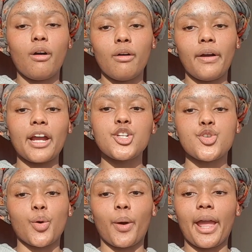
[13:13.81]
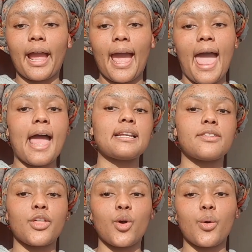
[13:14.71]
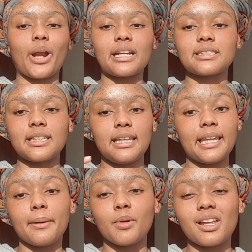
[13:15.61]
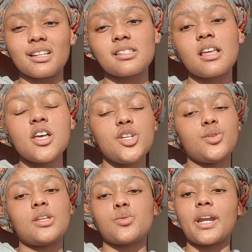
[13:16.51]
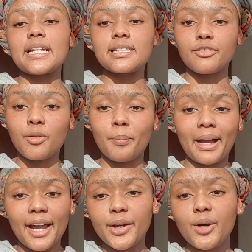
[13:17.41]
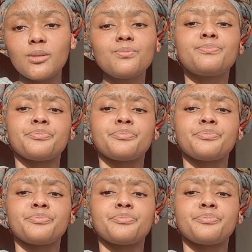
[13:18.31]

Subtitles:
correct drawing and the correct labelings. So that's what I did for bio.